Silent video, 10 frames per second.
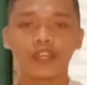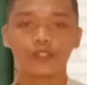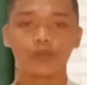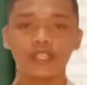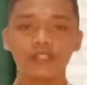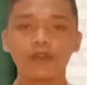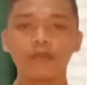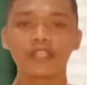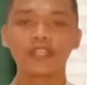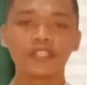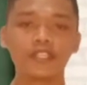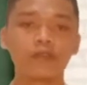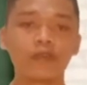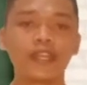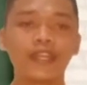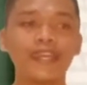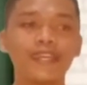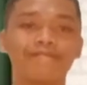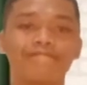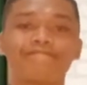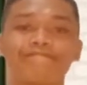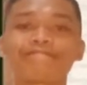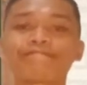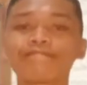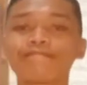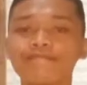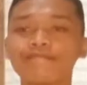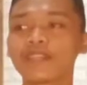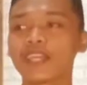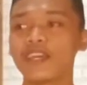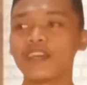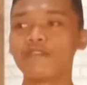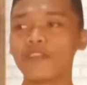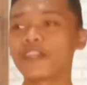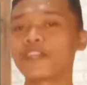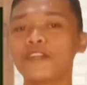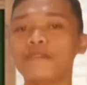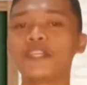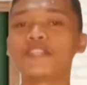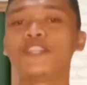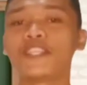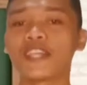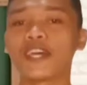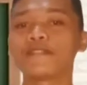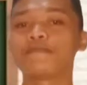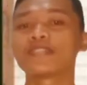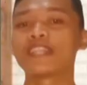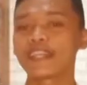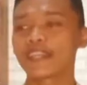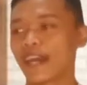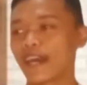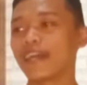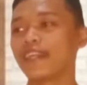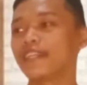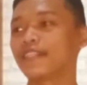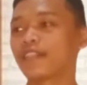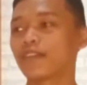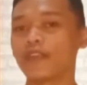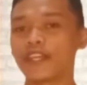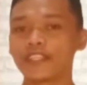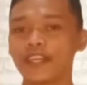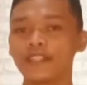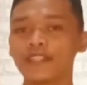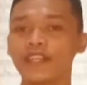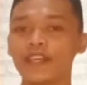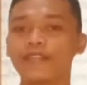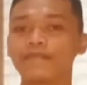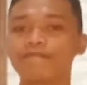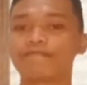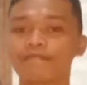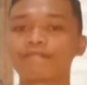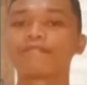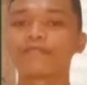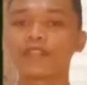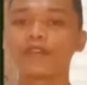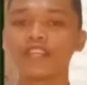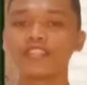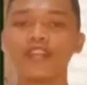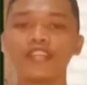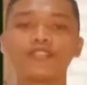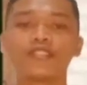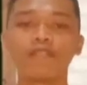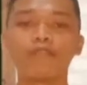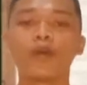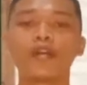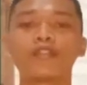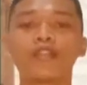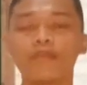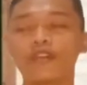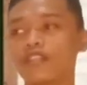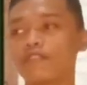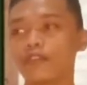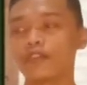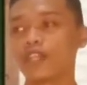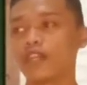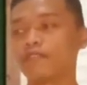one, who might get it correctly? Very good, Miss Jisa. Can is the correct answer. Congratulations, everyone. Clap your hands for yourselves